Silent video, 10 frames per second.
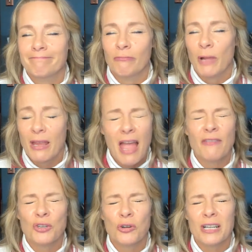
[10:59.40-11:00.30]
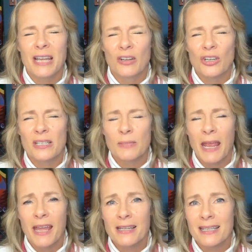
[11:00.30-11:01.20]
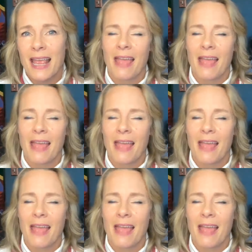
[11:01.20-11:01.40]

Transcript: we have short attention spans.